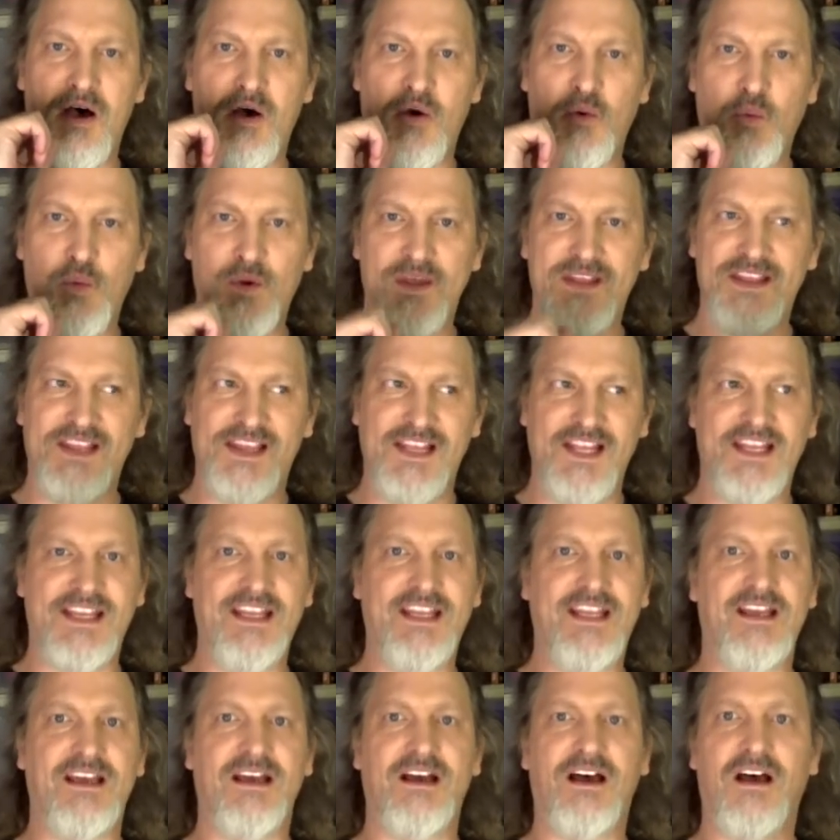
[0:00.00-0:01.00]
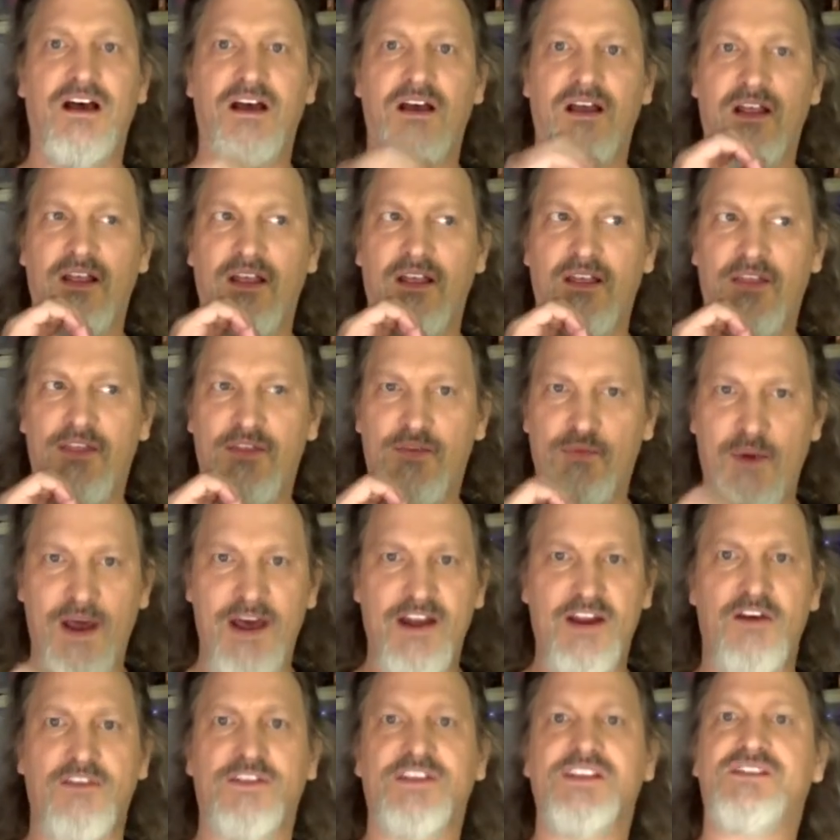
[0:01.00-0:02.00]
with Lydia
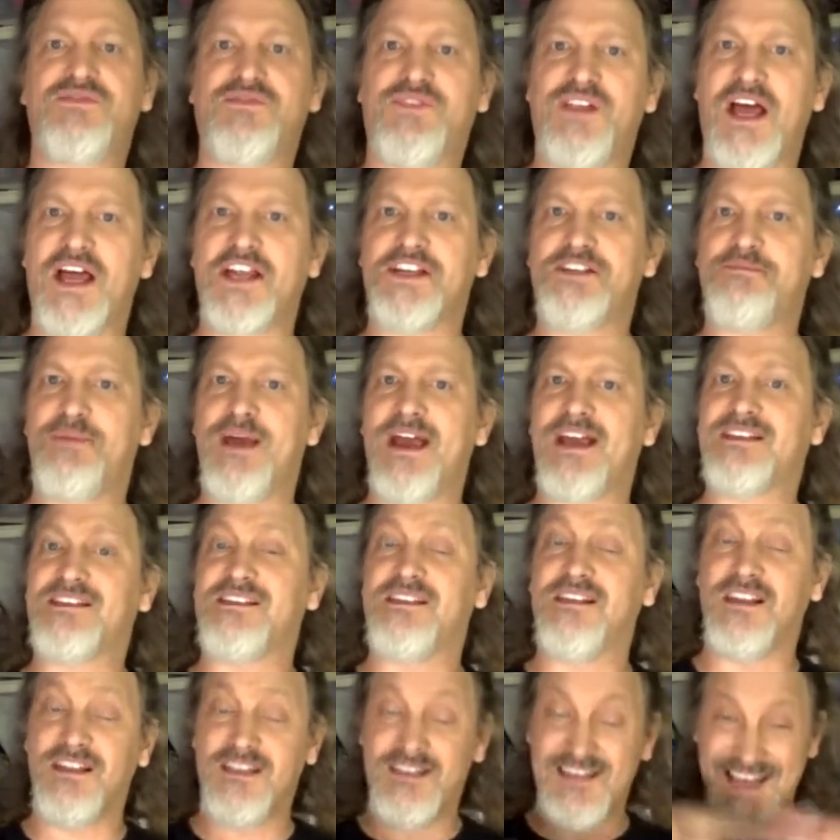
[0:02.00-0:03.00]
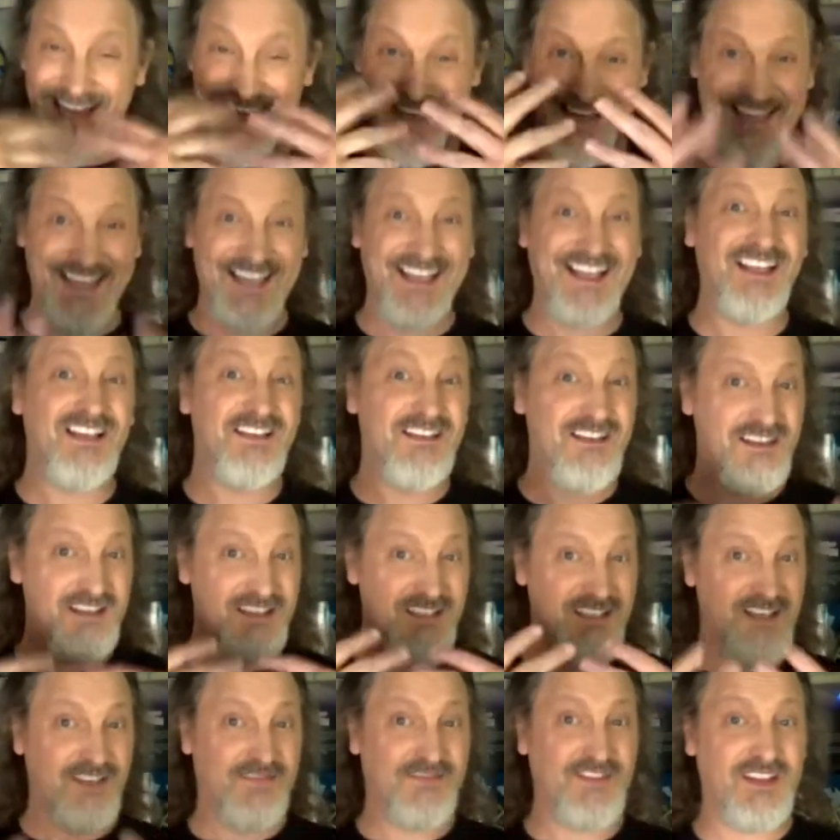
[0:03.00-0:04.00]
throughout all these flashbacks and then tying into the
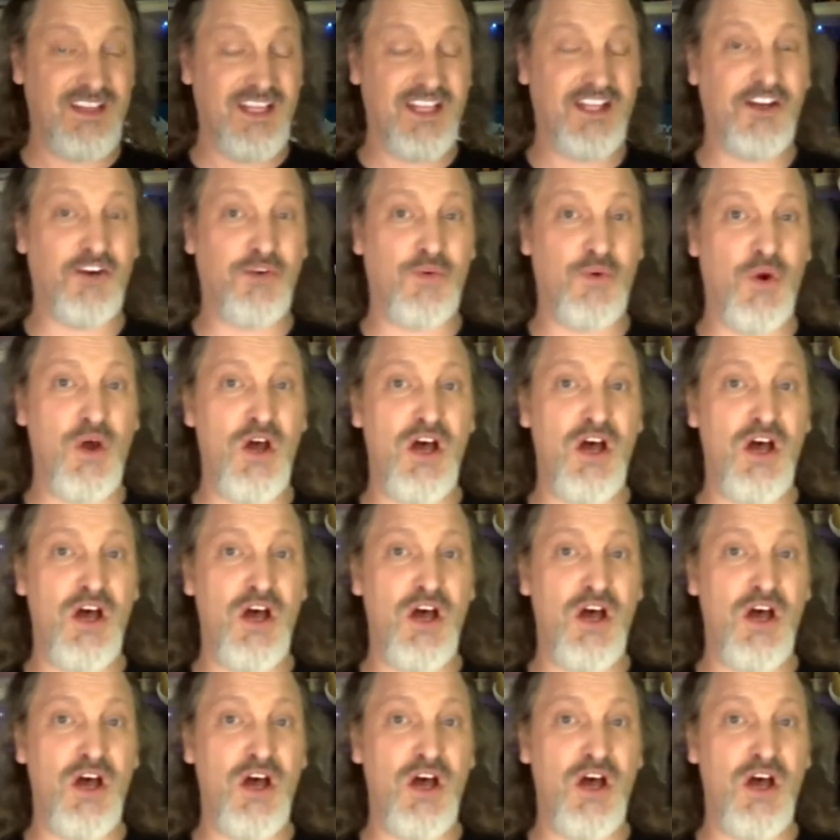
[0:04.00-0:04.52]
stuff later